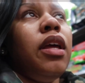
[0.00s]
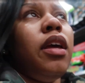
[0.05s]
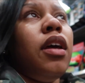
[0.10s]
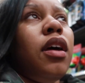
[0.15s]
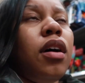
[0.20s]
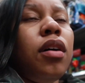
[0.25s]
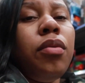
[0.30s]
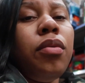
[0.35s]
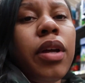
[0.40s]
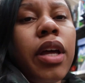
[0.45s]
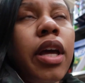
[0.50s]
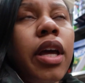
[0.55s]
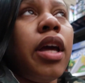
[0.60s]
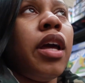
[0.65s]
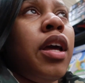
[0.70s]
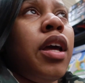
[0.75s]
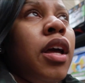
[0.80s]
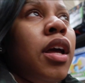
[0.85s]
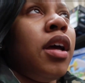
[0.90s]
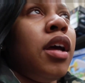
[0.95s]
yeah,
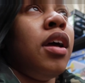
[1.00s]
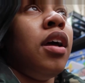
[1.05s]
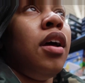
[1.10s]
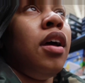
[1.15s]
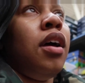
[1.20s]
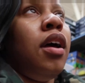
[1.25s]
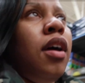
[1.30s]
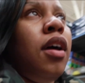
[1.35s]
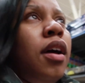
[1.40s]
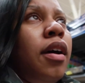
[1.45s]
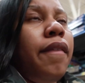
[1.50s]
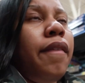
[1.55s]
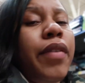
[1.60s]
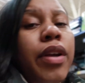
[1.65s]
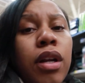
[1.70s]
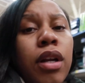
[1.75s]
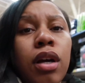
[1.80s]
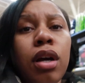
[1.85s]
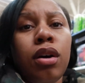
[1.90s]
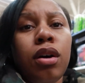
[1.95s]
okay.
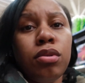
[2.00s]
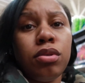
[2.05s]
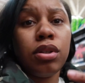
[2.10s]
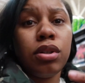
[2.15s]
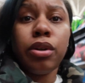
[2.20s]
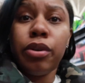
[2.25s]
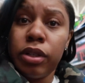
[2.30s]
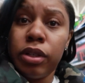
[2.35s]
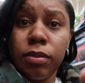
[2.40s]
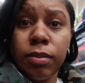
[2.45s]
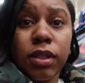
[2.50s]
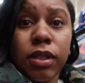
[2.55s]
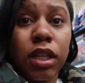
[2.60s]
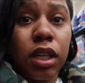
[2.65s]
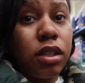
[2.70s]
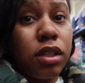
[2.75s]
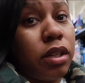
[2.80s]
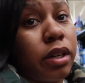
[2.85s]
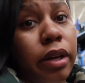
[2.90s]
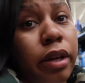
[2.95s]
But I go to the Christmas
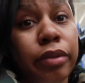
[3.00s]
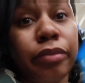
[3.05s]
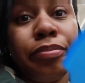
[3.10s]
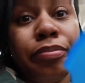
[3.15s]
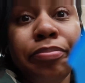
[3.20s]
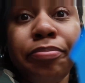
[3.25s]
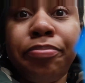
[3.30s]
section now.